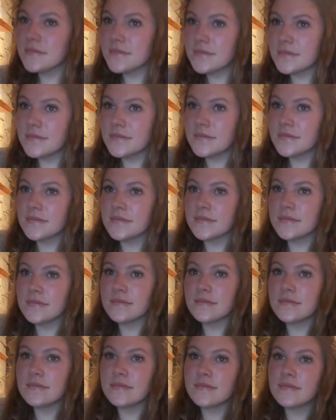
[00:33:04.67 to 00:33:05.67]

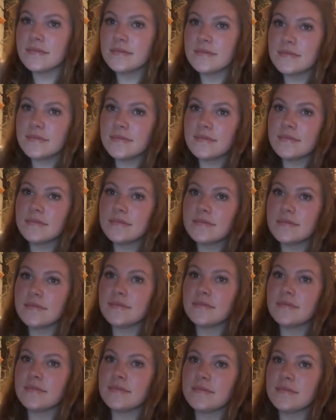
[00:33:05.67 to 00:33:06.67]

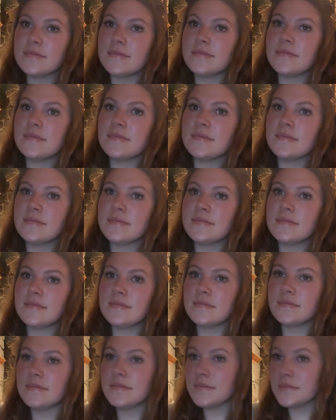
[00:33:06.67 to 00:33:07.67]

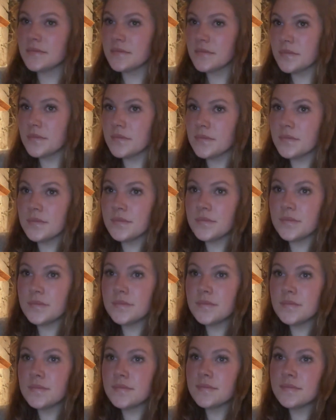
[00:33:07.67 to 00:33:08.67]

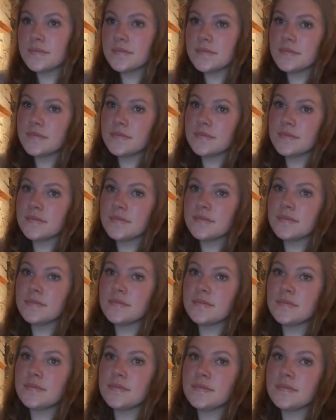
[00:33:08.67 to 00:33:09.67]

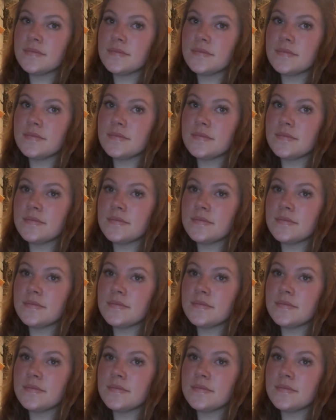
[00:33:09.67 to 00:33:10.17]
No words are spoken by the person on screen.